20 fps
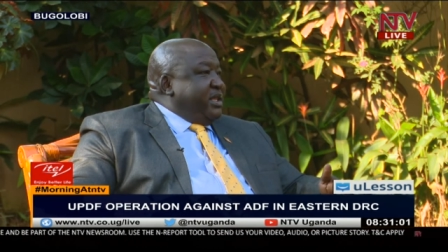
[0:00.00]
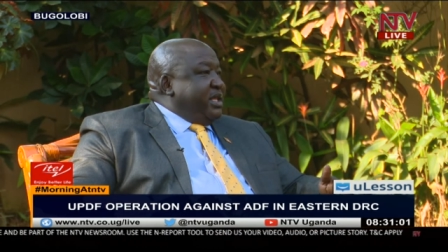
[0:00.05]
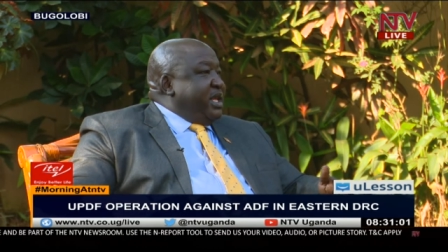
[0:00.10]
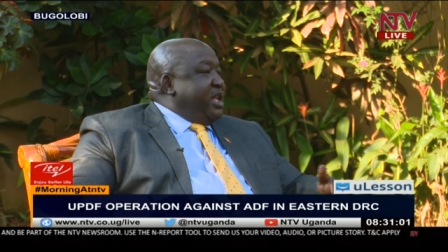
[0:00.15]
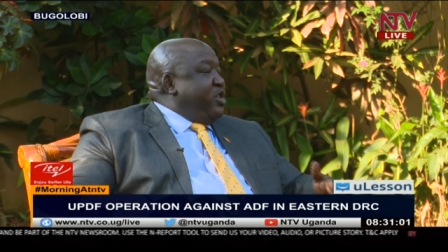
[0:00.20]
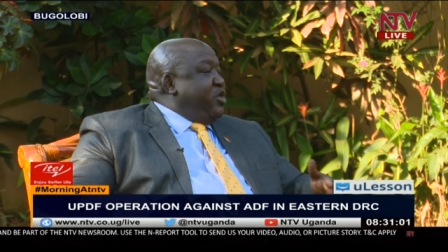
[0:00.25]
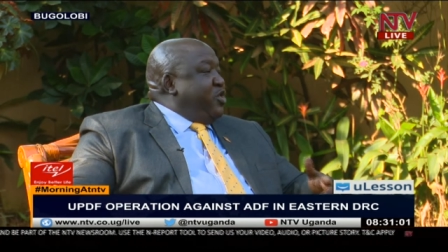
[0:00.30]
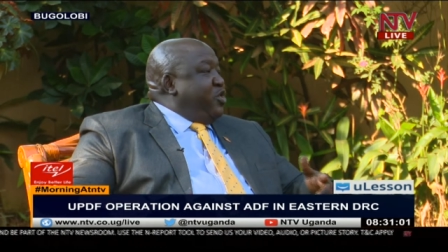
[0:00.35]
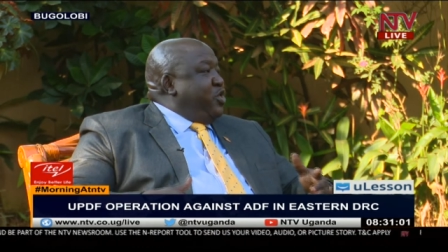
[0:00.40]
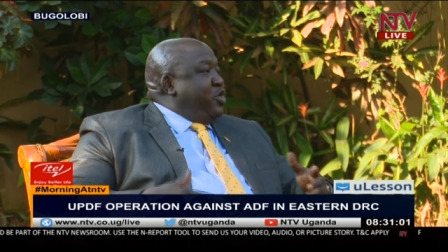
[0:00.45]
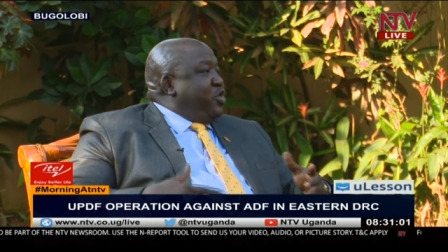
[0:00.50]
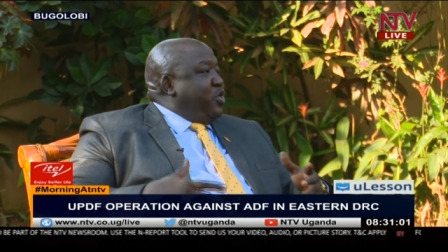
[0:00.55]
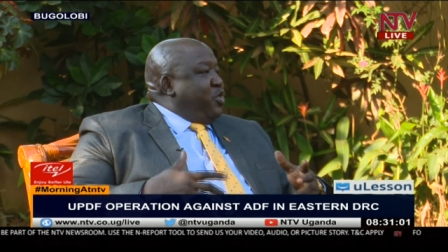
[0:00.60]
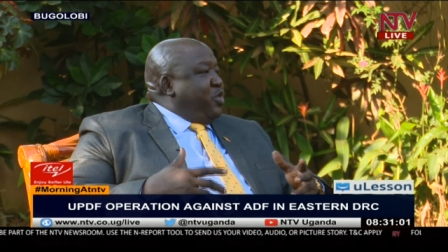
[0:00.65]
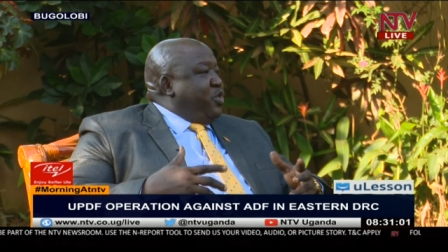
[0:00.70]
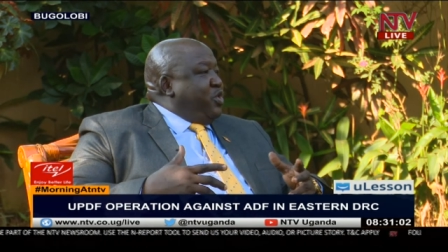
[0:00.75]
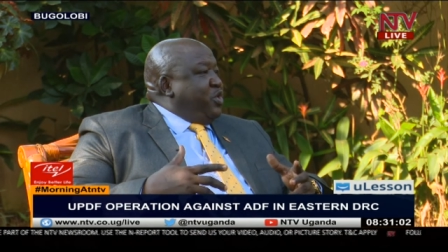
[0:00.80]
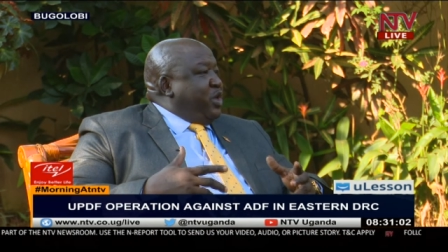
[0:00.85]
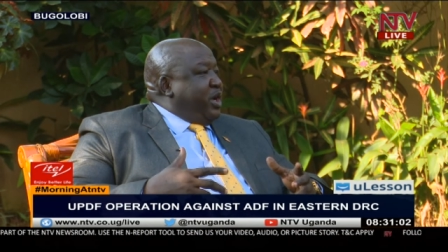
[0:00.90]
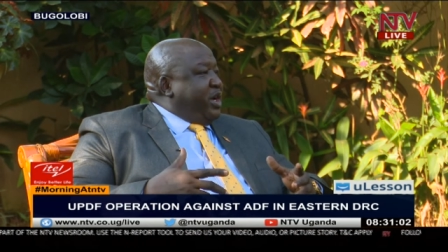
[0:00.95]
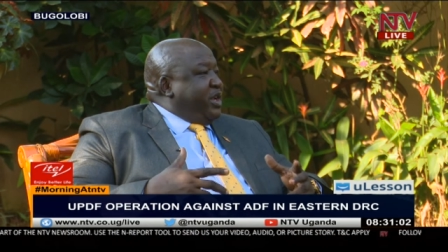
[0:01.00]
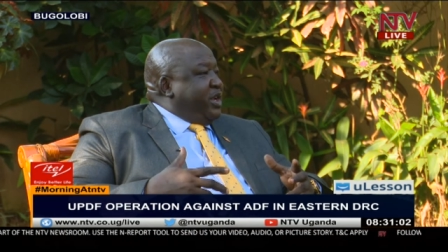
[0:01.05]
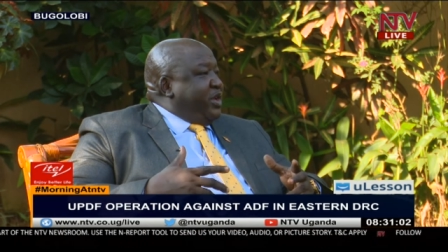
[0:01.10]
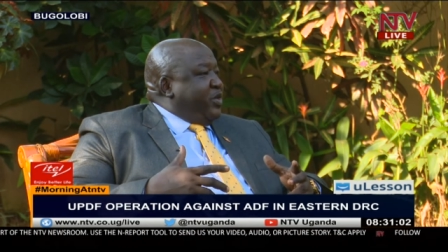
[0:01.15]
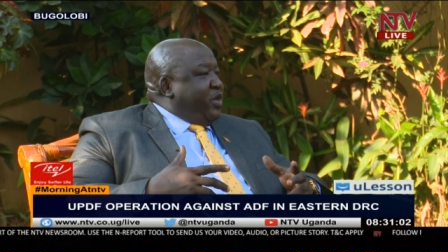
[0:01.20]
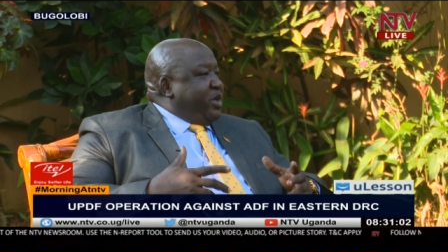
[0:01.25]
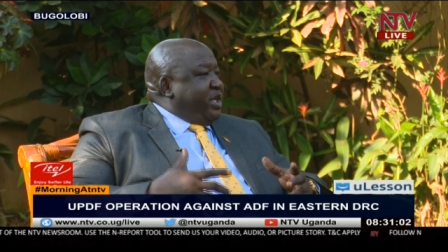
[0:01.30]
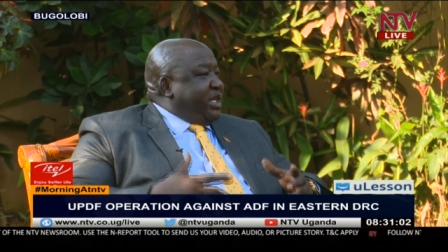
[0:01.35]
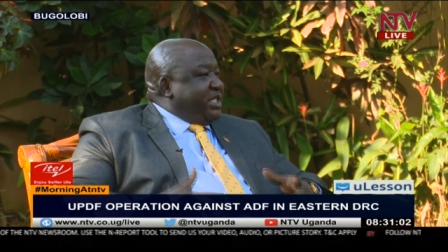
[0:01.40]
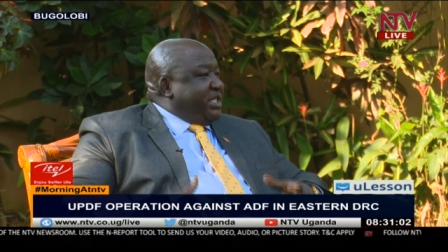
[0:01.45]
then you, you, you are,
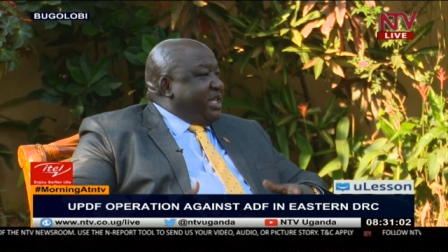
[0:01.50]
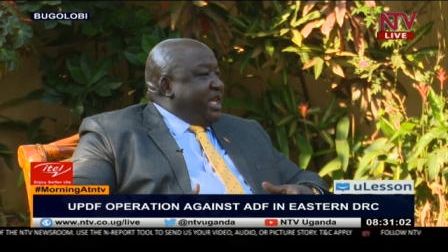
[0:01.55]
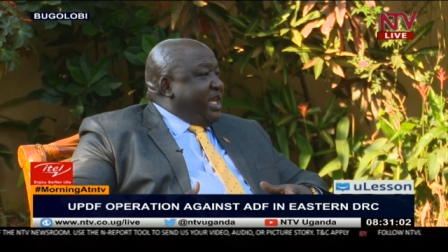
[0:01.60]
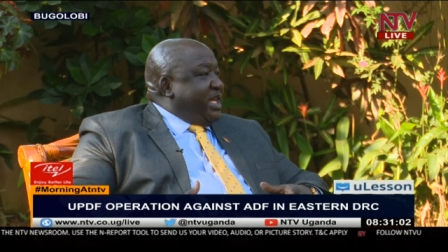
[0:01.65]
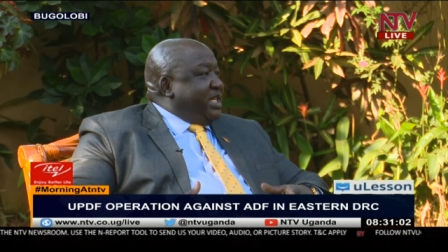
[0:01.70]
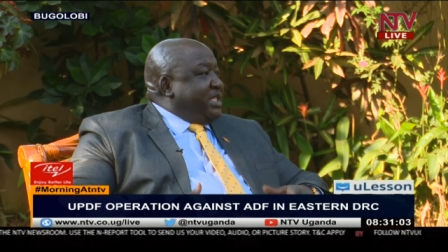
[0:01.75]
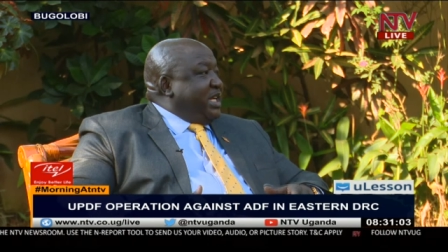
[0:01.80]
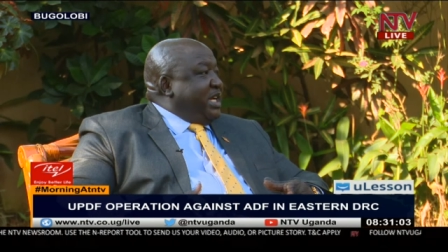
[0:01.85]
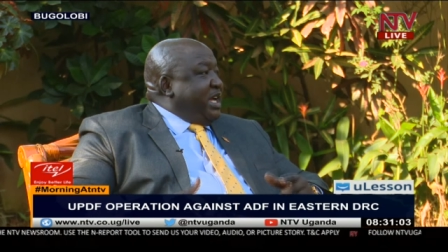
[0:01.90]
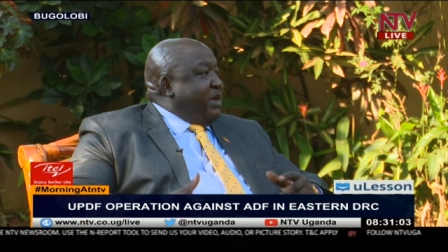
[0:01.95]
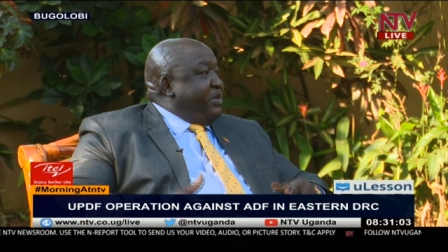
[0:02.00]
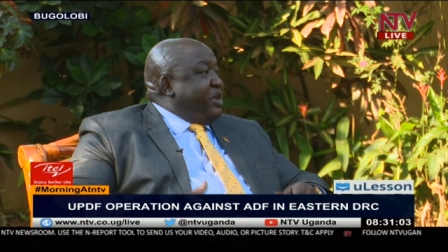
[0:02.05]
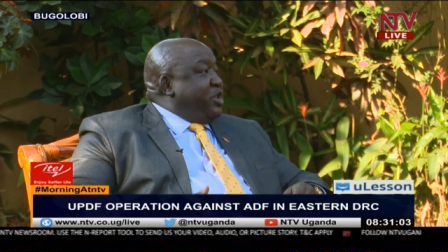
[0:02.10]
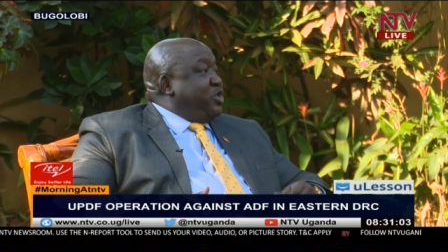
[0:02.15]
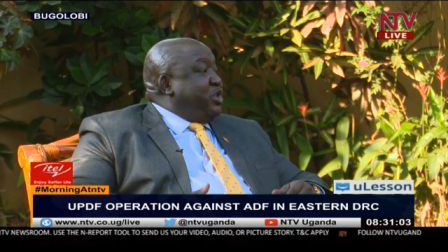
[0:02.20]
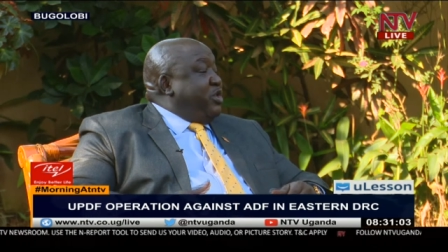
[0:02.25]
what you're saying is the government